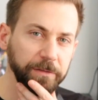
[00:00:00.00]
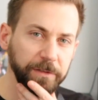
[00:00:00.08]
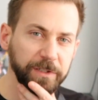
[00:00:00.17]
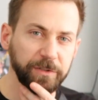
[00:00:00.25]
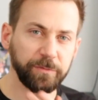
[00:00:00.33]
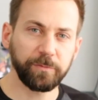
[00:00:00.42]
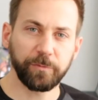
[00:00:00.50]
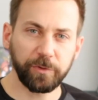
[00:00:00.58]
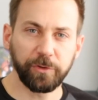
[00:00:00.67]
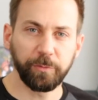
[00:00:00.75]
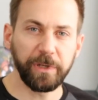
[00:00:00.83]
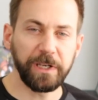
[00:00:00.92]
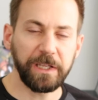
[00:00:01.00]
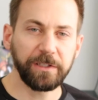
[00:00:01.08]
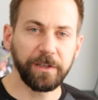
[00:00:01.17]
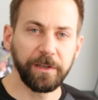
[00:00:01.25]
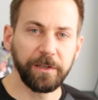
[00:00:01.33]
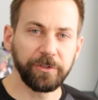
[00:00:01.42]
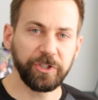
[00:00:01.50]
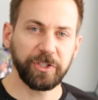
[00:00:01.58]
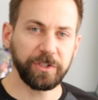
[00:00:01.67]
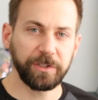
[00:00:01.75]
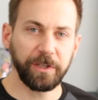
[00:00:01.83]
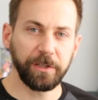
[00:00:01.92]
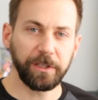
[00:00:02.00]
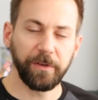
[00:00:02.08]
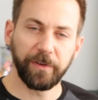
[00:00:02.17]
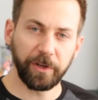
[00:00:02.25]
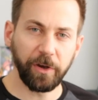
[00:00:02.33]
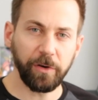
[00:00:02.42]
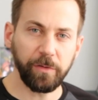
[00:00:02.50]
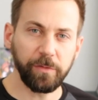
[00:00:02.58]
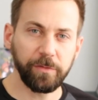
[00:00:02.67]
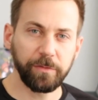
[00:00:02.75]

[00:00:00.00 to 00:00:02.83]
this could be neat, just give it a go.